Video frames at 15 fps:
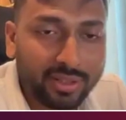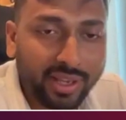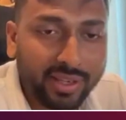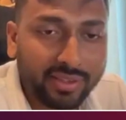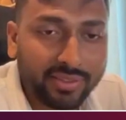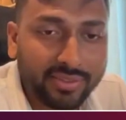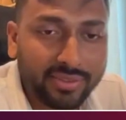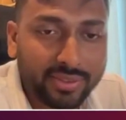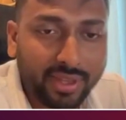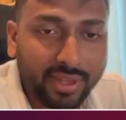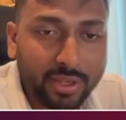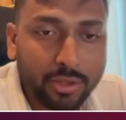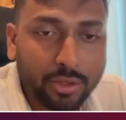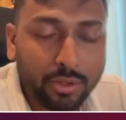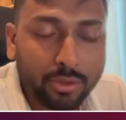
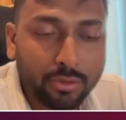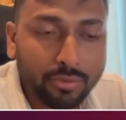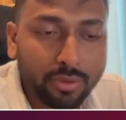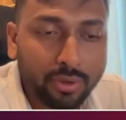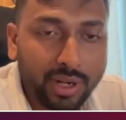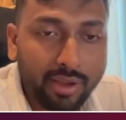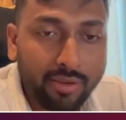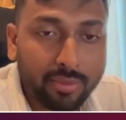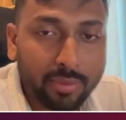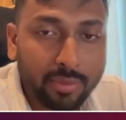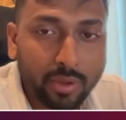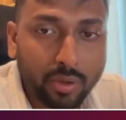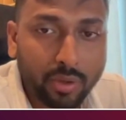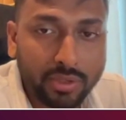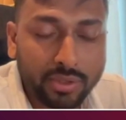thank you for having me,
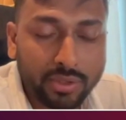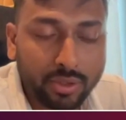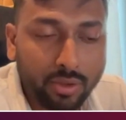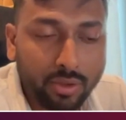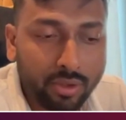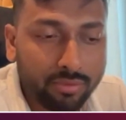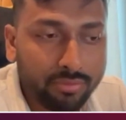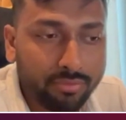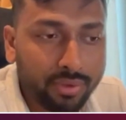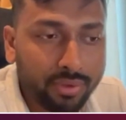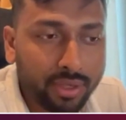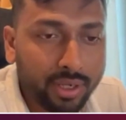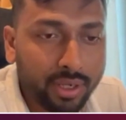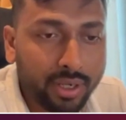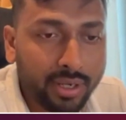Ronit and Gaurav.
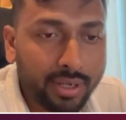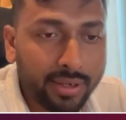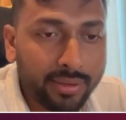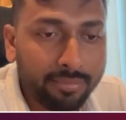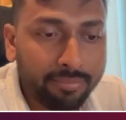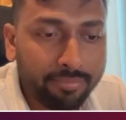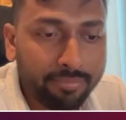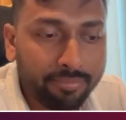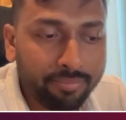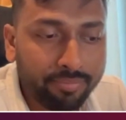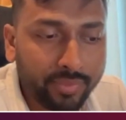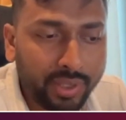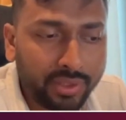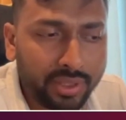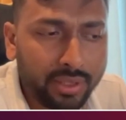
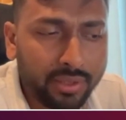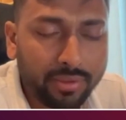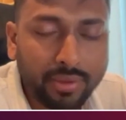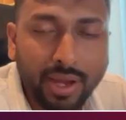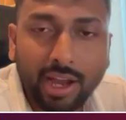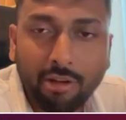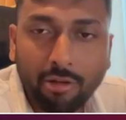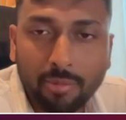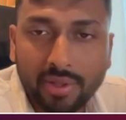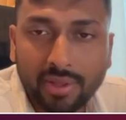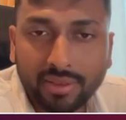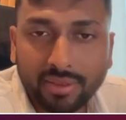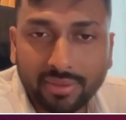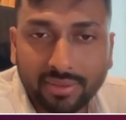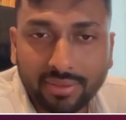I think I have
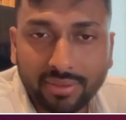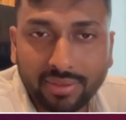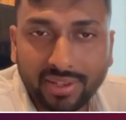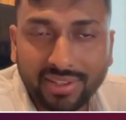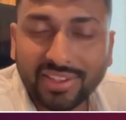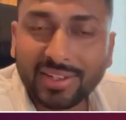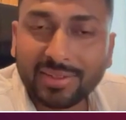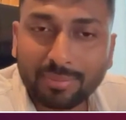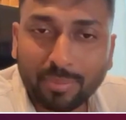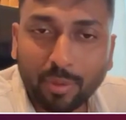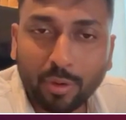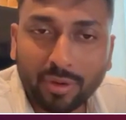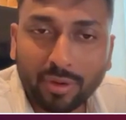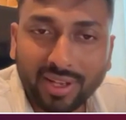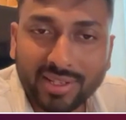been in this
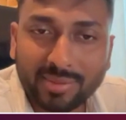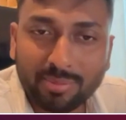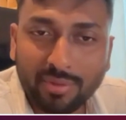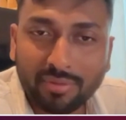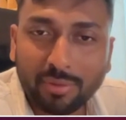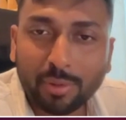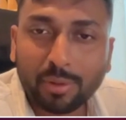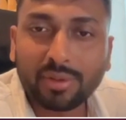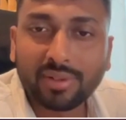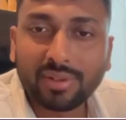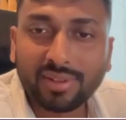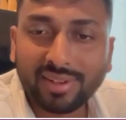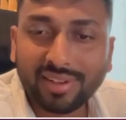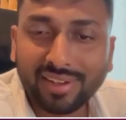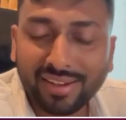podcast
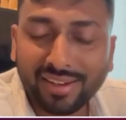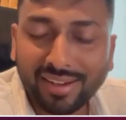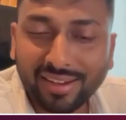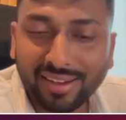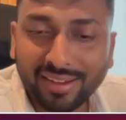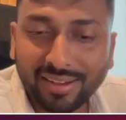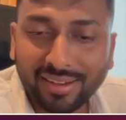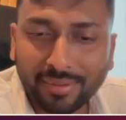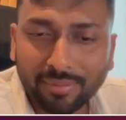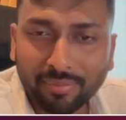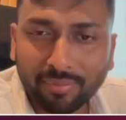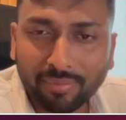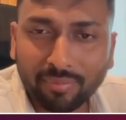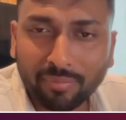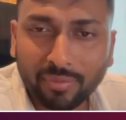before.
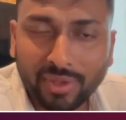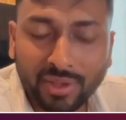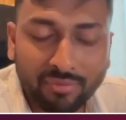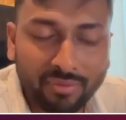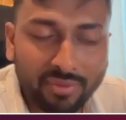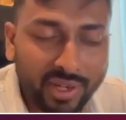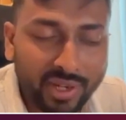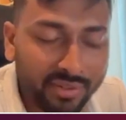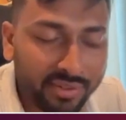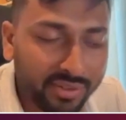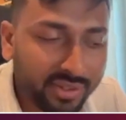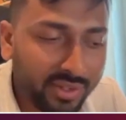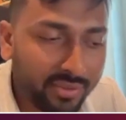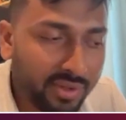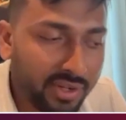We had this
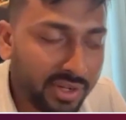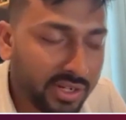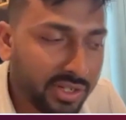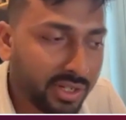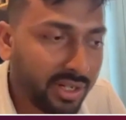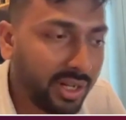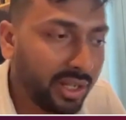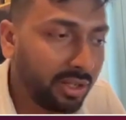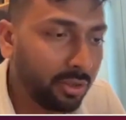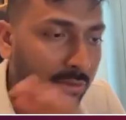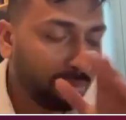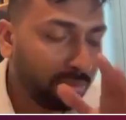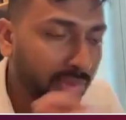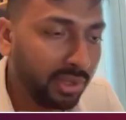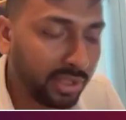conversation, like
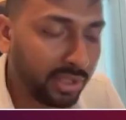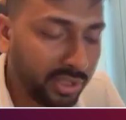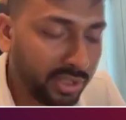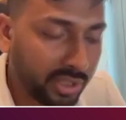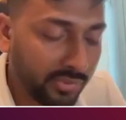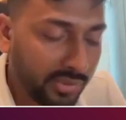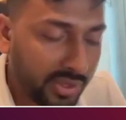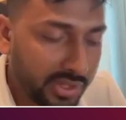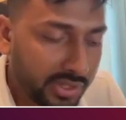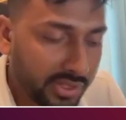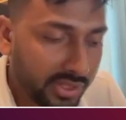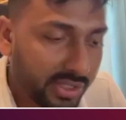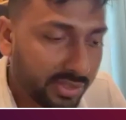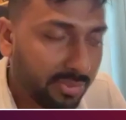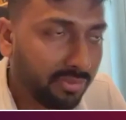other
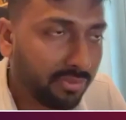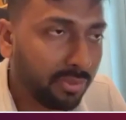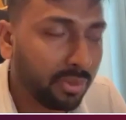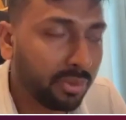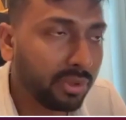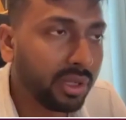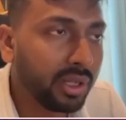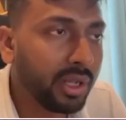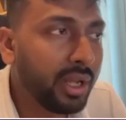conversations before.